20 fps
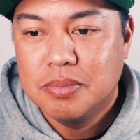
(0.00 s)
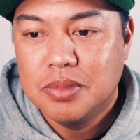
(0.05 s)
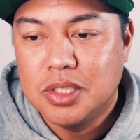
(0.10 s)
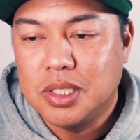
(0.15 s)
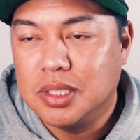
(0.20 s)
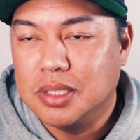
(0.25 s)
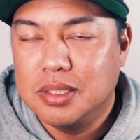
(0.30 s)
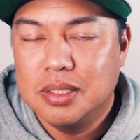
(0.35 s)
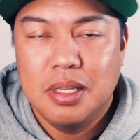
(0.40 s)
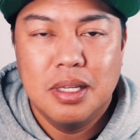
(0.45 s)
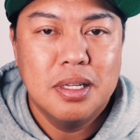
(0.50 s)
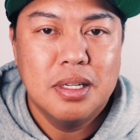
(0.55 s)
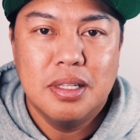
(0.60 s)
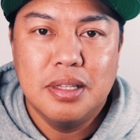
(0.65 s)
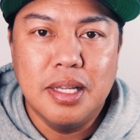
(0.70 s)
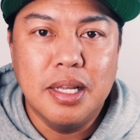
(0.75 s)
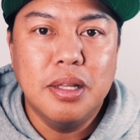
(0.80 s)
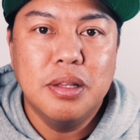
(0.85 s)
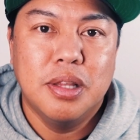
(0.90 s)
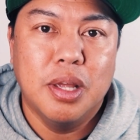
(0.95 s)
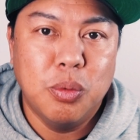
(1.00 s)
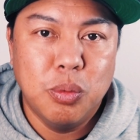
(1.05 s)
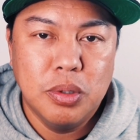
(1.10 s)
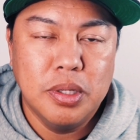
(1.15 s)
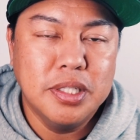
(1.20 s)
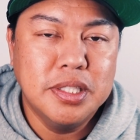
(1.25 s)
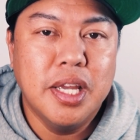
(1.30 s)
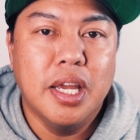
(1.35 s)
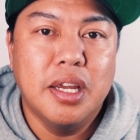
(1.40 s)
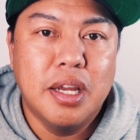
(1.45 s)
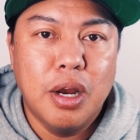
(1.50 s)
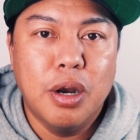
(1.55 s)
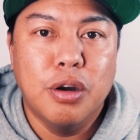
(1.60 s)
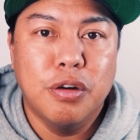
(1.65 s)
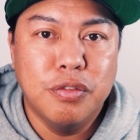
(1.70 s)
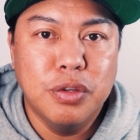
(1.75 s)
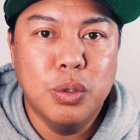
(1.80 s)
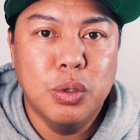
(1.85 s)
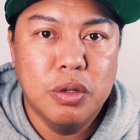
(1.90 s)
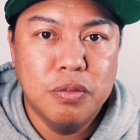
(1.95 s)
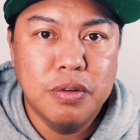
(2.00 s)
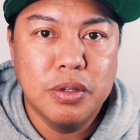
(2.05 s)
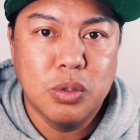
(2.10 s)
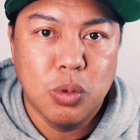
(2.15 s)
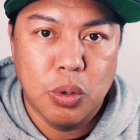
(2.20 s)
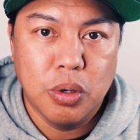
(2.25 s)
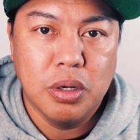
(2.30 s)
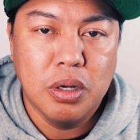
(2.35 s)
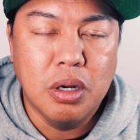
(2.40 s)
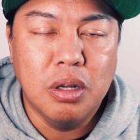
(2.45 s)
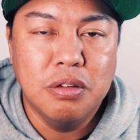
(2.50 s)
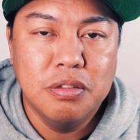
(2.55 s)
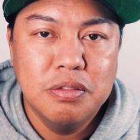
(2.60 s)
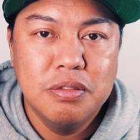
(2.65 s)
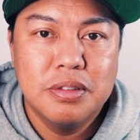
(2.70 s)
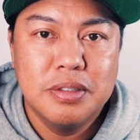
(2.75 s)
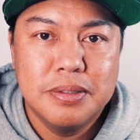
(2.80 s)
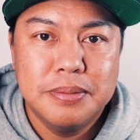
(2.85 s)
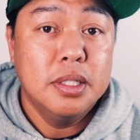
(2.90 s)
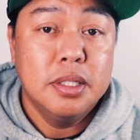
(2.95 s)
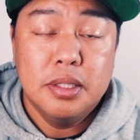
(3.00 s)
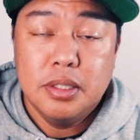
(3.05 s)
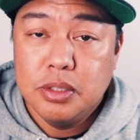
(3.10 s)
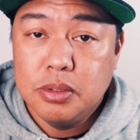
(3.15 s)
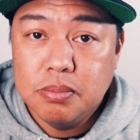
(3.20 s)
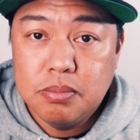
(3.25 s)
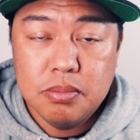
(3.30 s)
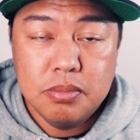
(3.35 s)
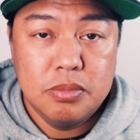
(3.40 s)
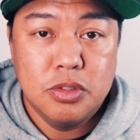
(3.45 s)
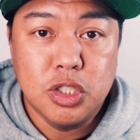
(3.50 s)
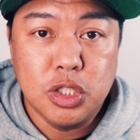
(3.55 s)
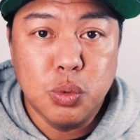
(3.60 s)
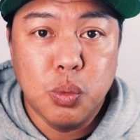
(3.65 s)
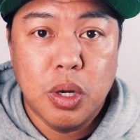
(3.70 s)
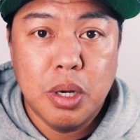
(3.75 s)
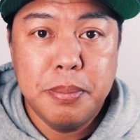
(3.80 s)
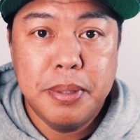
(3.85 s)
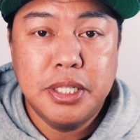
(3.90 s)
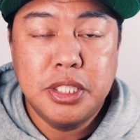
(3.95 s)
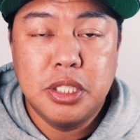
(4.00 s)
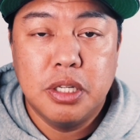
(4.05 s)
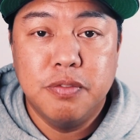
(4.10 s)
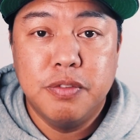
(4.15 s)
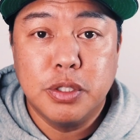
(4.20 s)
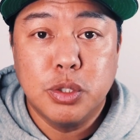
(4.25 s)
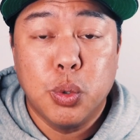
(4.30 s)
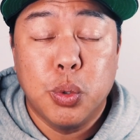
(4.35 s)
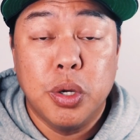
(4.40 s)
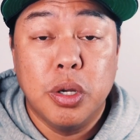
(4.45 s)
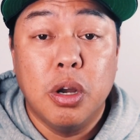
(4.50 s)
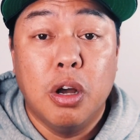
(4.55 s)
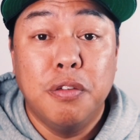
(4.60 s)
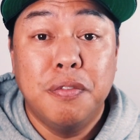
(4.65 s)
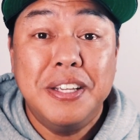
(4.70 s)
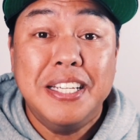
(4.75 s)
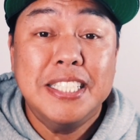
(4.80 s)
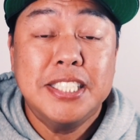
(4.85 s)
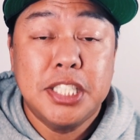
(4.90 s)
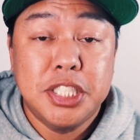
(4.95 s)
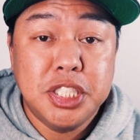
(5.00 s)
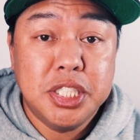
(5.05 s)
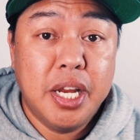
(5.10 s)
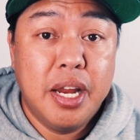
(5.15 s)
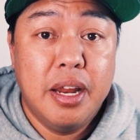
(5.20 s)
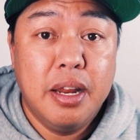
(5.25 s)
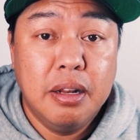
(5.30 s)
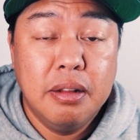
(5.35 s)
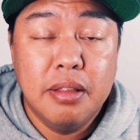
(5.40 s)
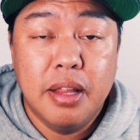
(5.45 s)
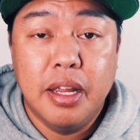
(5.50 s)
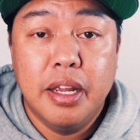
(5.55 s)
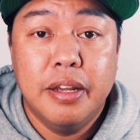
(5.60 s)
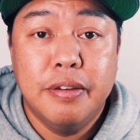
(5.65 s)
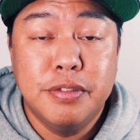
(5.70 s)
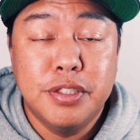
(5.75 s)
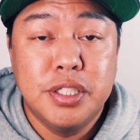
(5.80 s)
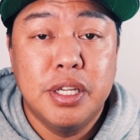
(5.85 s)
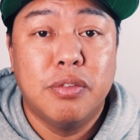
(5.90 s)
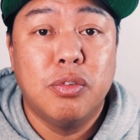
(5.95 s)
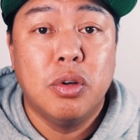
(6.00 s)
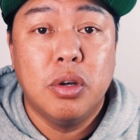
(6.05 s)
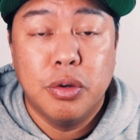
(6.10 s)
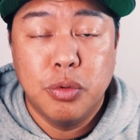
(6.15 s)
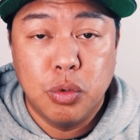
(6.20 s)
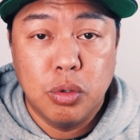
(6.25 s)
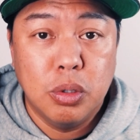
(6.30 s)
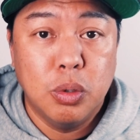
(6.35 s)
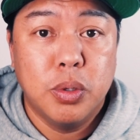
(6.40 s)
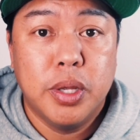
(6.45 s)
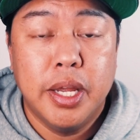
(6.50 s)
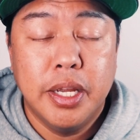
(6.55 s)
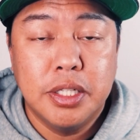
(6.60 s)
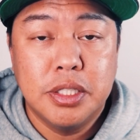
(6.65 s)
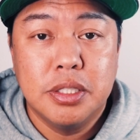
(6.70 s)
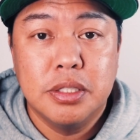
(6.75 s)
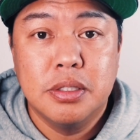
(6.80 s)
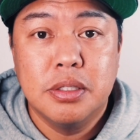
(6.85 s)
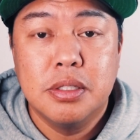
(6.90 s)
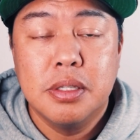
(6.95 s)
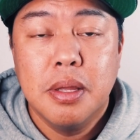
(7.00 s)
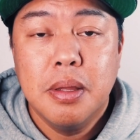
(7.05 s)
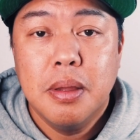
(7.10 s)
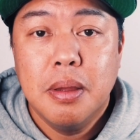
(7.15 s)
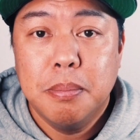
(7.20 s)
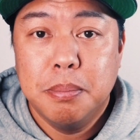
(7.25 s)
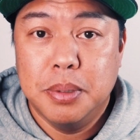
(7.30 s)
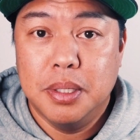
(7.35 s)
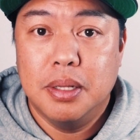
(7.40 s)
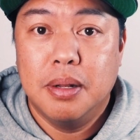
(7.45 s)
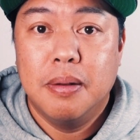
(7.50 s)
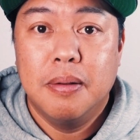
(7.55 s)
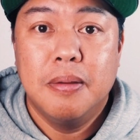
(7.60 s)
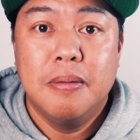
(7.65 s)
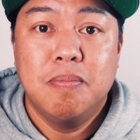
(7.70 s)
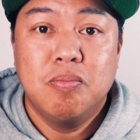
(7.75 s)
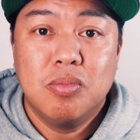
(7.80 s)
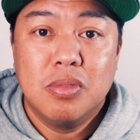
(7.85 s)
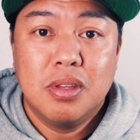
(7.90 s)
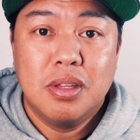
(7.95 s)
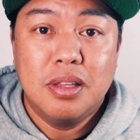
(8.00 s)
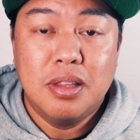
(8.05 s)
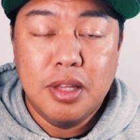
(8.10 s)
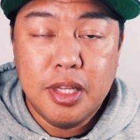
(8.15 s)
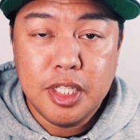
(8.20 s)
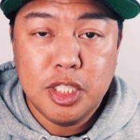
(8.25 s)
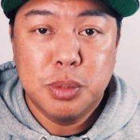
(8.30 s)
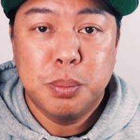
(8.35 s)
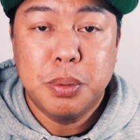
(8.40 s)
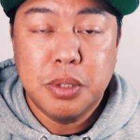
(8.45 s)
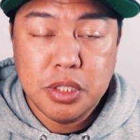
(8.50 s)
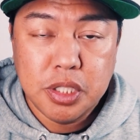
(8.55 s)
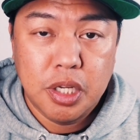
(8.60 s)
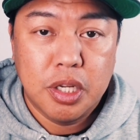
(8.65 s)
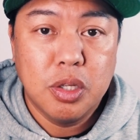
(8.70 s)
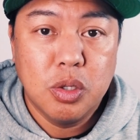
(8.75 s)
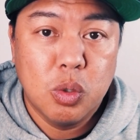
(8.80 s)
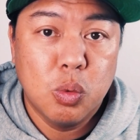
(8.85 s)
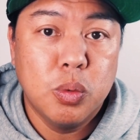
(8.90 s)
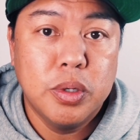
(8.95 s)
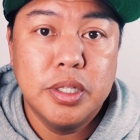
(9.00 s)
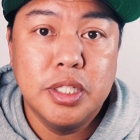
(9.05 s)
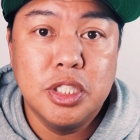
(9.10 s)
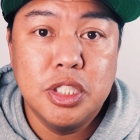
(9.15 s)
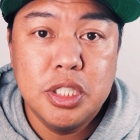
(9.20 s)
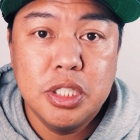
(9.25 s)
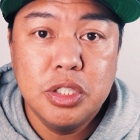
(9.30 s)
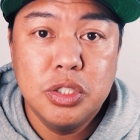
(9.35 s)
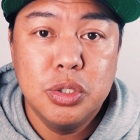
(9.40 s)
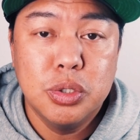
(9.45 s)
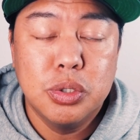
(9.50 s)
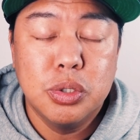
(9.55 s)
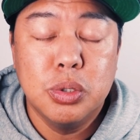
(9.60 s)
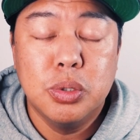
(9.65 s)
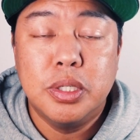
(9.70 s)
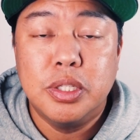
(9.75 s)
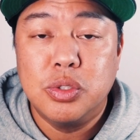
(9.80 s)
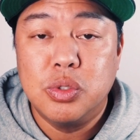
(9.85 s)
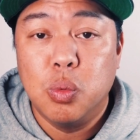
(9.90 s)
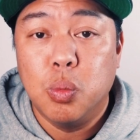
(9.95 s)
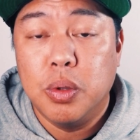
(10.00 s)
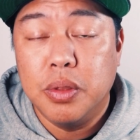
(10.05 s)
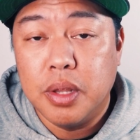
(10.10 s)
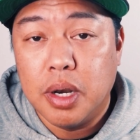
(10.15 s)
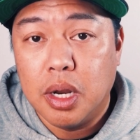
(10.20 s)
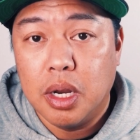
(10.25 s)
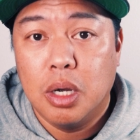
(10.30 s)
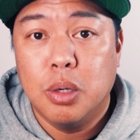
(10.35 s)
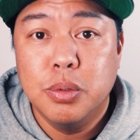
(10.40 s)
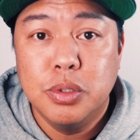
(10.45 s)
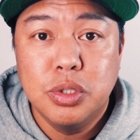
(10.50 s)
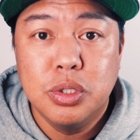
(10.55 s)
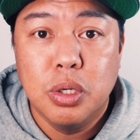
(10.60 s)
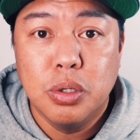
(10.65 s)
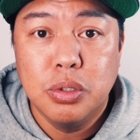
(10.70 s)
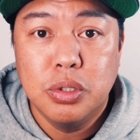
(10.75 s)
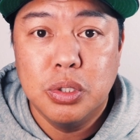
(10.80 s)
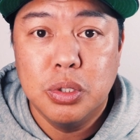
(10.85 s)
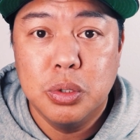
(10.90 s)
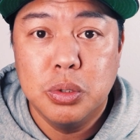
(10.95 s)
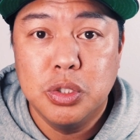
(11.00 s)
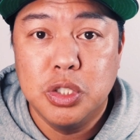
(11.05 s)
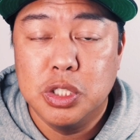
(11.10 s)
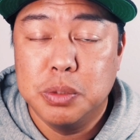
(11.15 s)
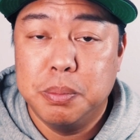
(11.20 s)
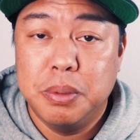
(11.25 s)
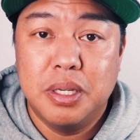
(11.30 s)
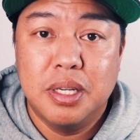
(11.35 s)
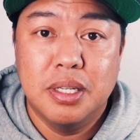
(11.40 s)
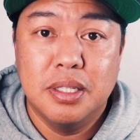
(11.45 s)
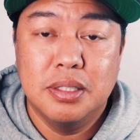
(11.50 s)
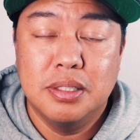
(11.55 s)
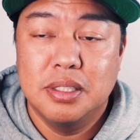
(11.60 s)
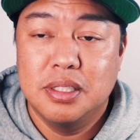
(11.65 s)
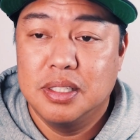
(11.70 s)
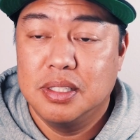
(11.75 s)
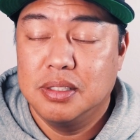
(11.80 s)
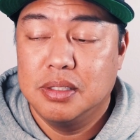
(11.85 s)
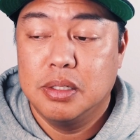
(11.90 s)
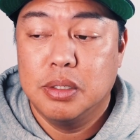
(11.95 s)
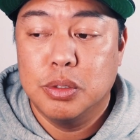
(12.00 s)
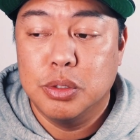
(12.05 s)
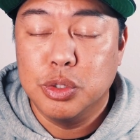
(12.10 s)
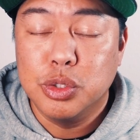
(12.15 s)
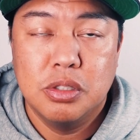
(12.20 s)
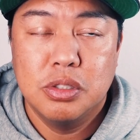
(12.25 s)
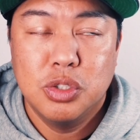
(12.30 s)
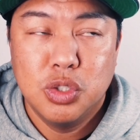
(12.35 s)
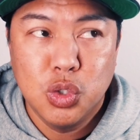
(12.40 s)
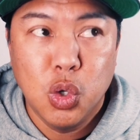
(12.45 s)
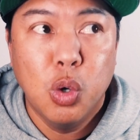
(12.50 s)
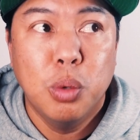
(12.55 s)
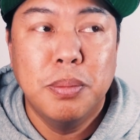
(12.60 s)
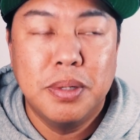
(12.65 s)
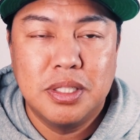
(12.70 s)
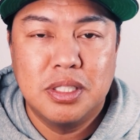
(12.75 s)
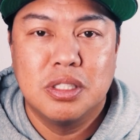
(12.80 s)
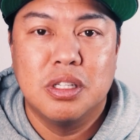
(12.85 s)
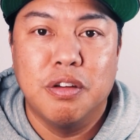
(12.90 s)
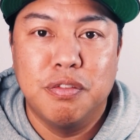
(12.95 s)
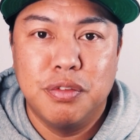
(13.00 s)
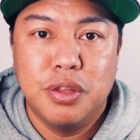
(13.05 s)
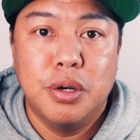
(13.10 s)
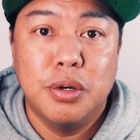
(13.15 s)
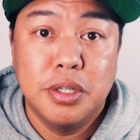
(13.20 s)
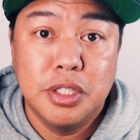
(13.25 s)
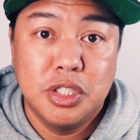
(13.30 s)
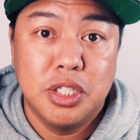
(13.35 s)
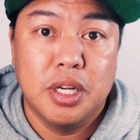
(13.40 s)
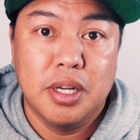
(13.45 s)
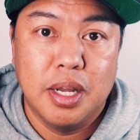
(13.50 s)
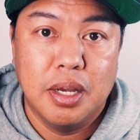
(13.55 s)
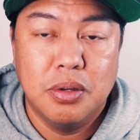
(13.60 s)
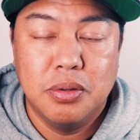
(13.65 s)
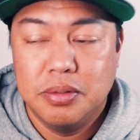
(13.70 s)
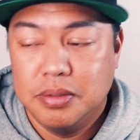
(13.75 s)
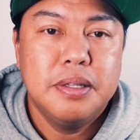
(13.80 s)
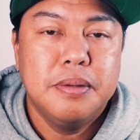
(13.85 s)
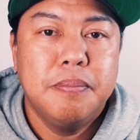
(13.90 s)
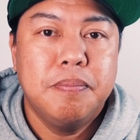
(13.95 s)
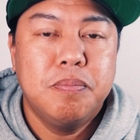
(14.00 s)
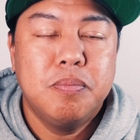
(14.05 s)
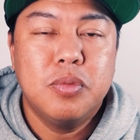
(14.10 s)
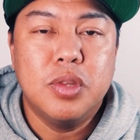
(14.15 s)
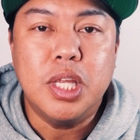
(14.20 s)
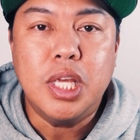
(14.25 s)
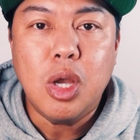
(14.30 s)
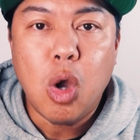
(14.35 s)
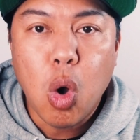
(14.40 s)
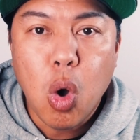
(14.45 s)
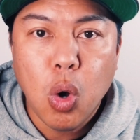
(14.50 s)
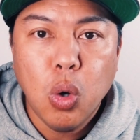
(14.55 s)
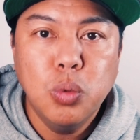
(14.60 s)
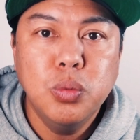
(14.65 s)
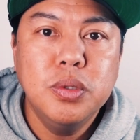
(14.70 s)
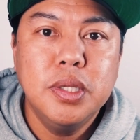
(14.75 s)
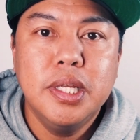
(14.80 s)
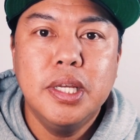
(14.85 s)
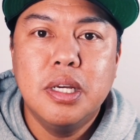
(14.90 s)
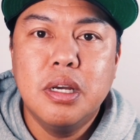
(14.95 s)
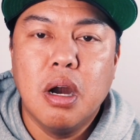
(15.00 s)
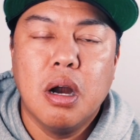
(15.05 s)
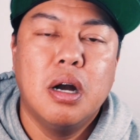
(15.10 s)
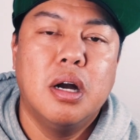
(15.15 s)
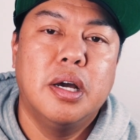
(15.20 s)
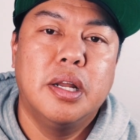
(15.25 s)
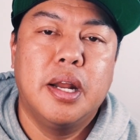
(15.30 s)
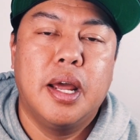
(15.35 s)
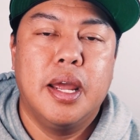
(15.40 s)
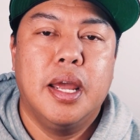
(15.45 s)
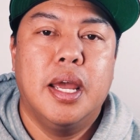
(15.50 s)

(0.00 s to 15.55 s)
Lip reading: Just they really take care of you at Victoria Golf. Just want to mention, Victoria Golf is a chain. They have several other locations, but This particular one in Shinjuku is the one that I always go to just because there's so much stuff there to check out. The only con I